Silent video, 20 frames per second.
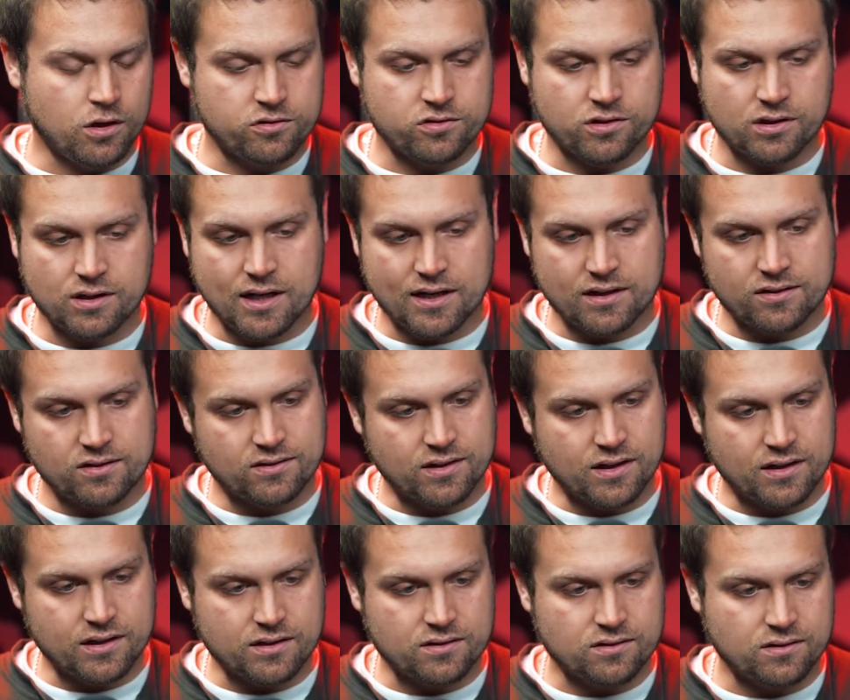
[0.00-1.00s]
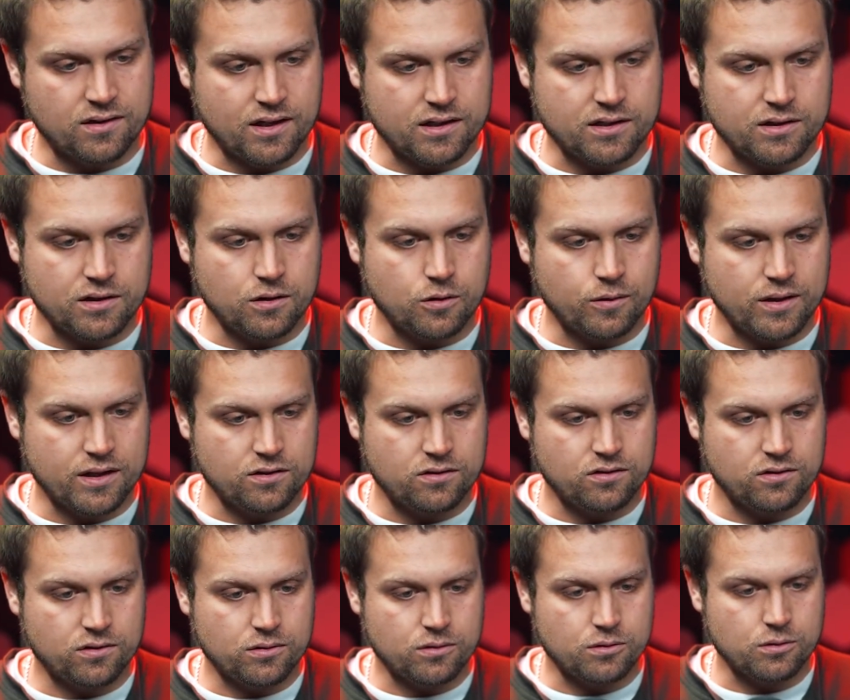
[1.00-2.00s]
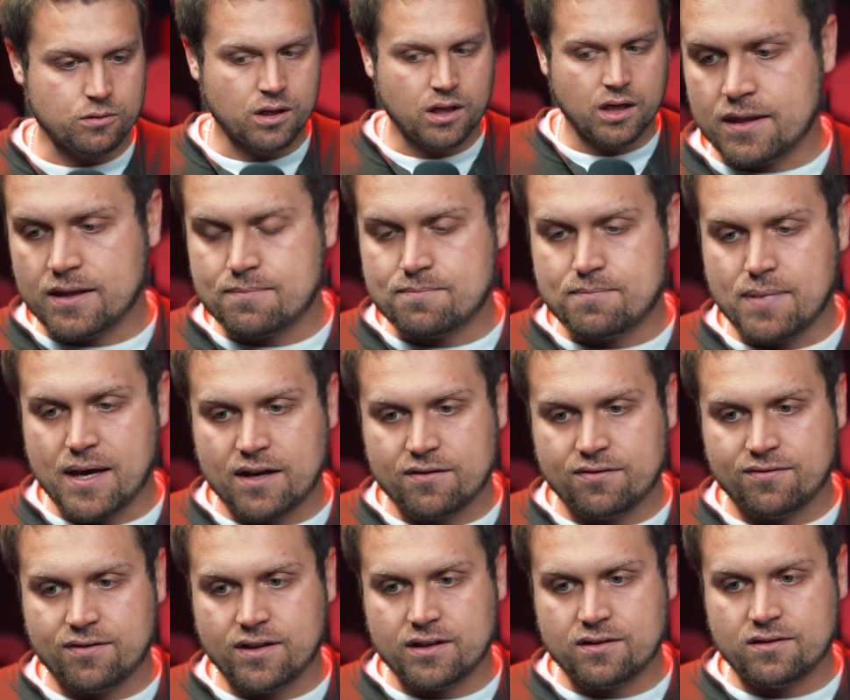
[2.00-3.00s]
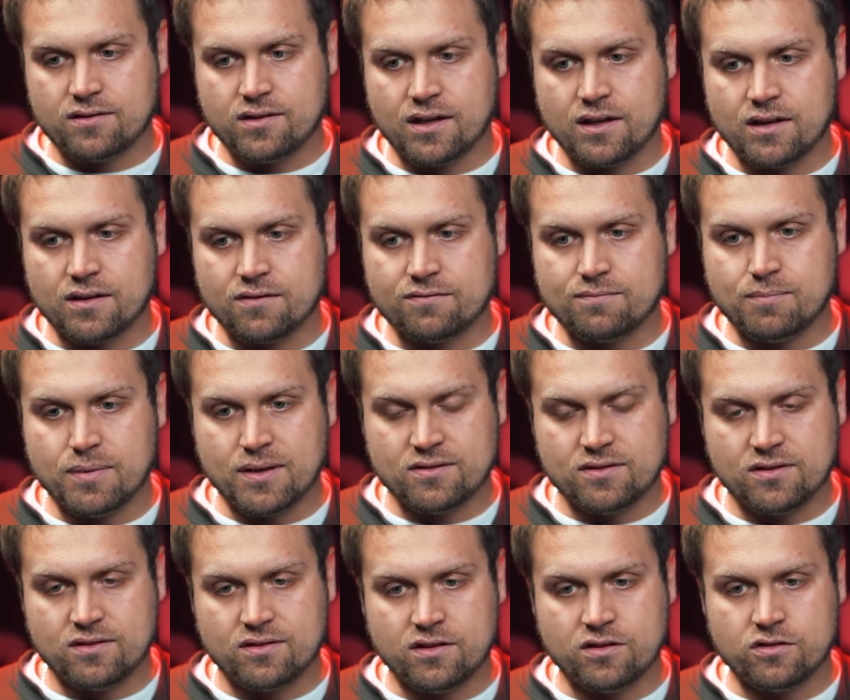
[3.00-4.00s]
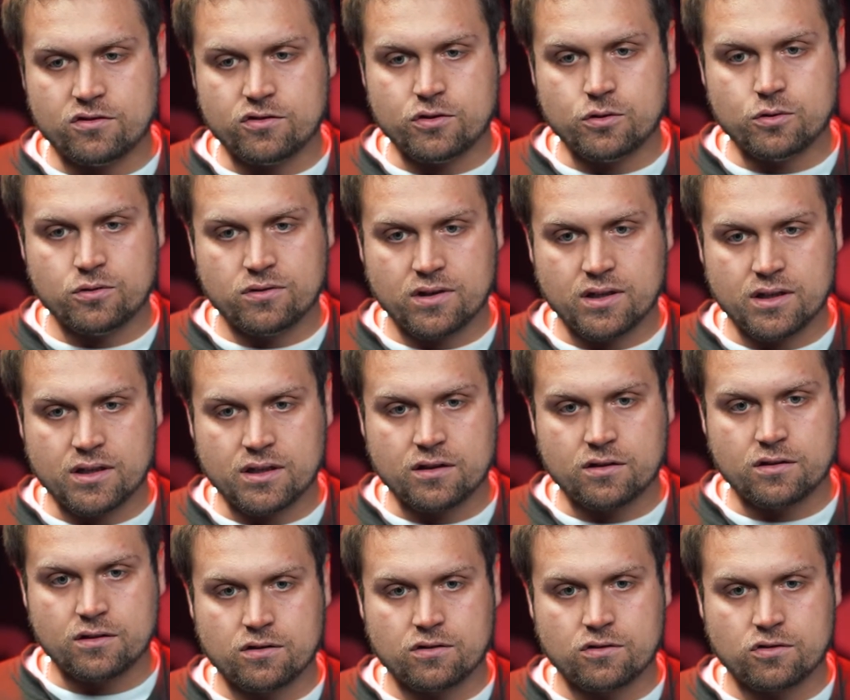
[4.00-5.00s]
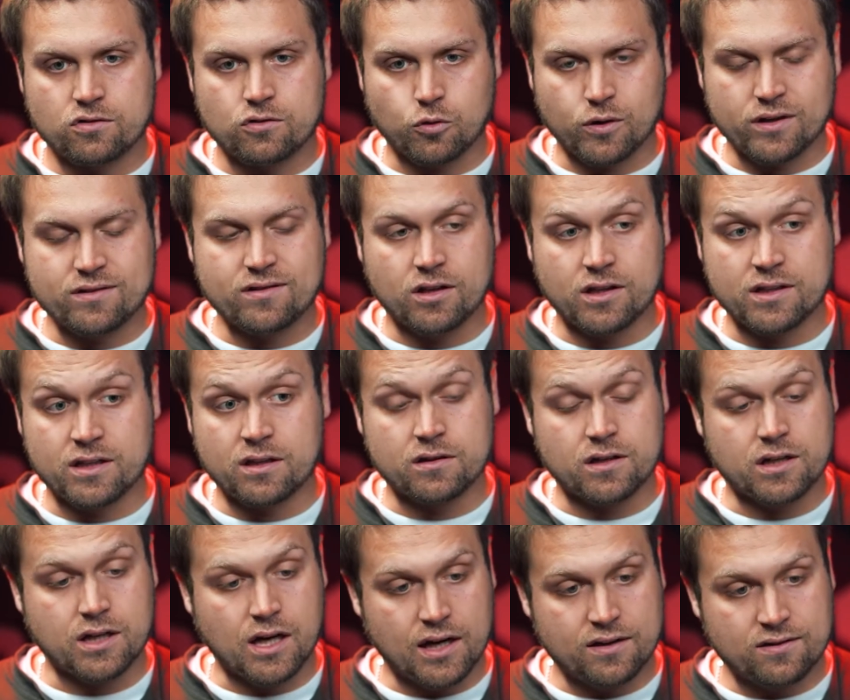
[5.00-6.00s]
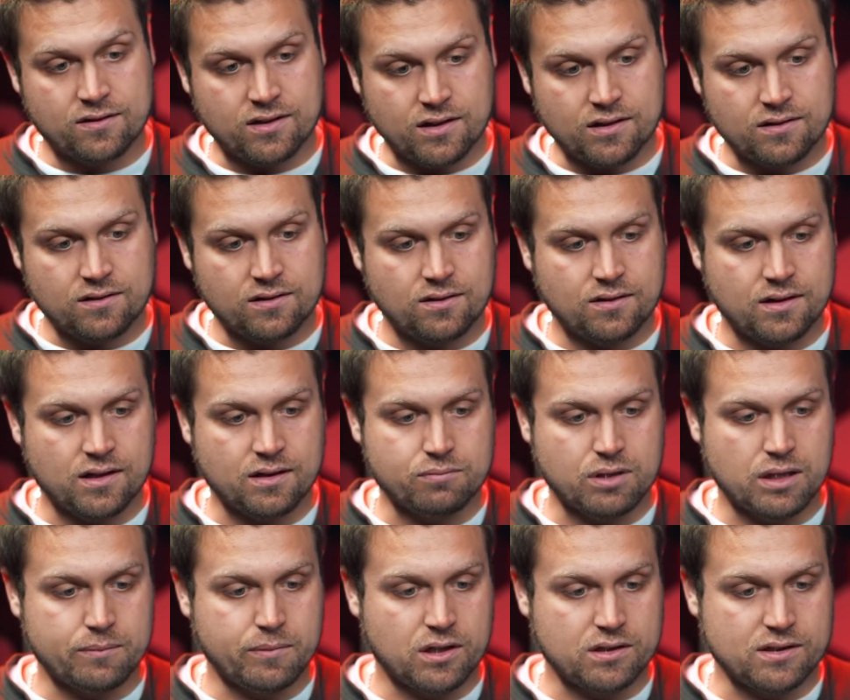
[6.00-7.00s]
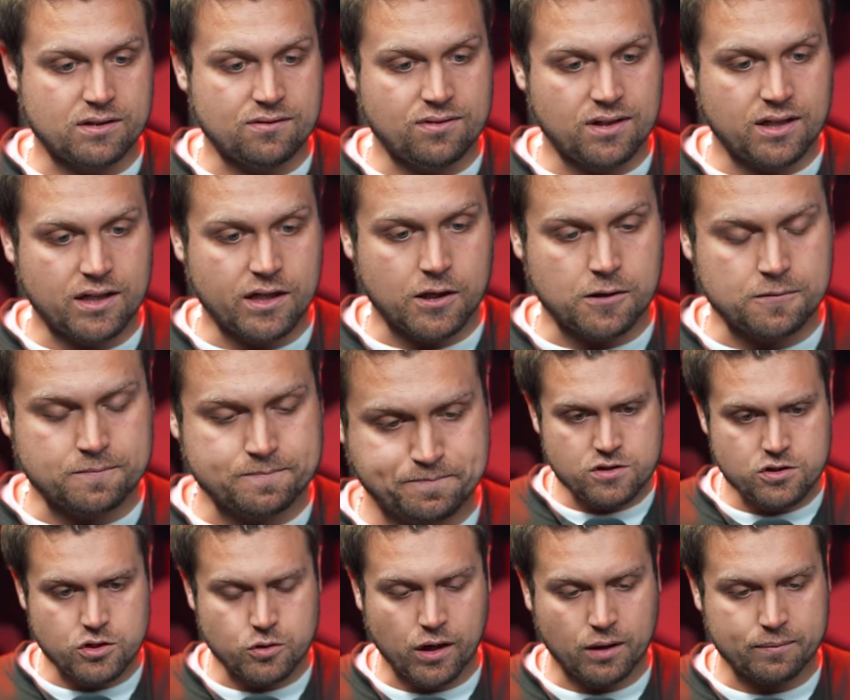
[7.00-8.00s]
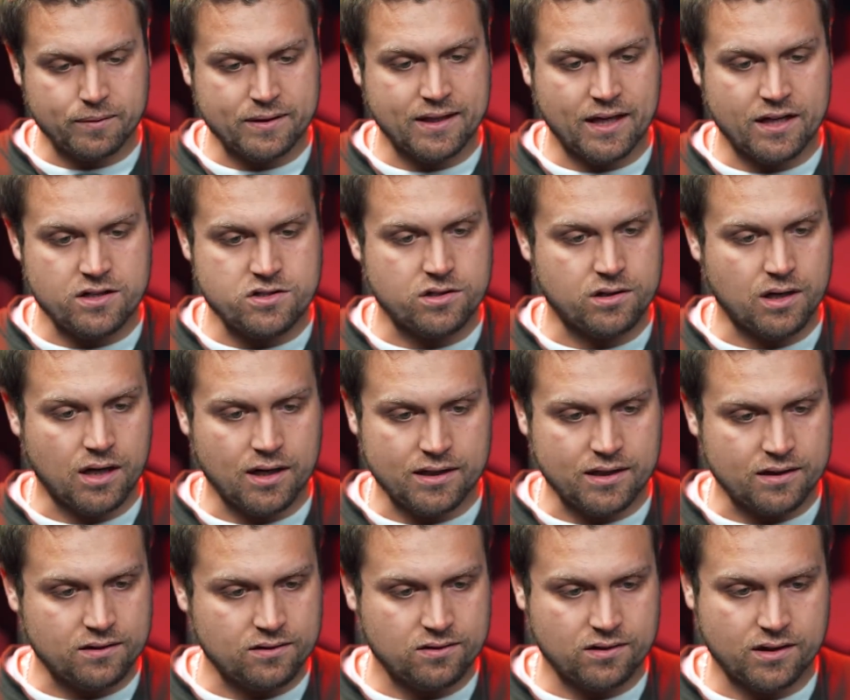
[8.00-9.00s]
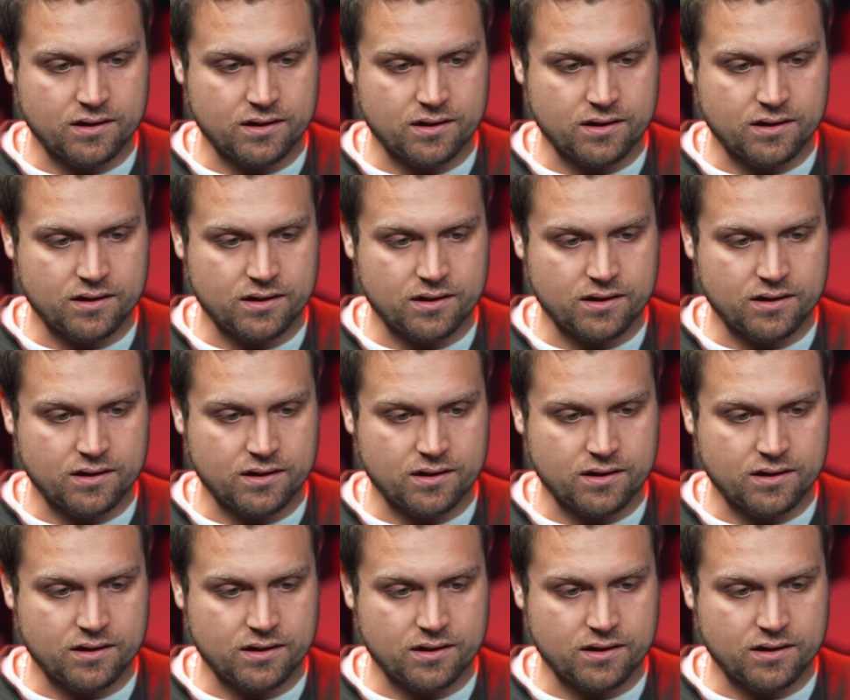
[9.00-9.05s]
There's a lot of studies that go into the benefits of businesses using storytelling in their content, primarily video, to help engage their audience.